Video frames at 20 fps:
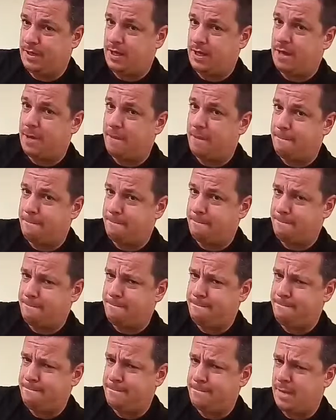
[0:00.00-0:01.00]
Yeah.
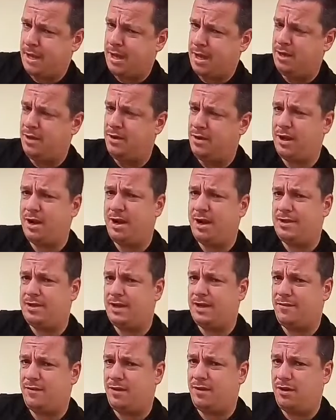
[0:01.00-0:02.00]
Any of you
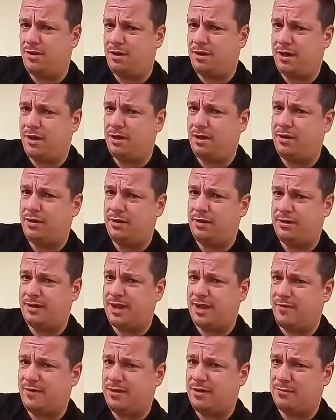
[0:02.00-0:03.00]
guys have longer hair
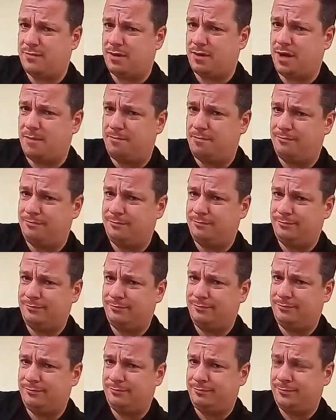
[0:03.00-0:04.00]
and have this problem?
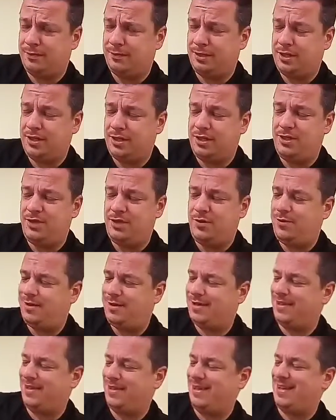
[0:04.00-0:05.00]
you.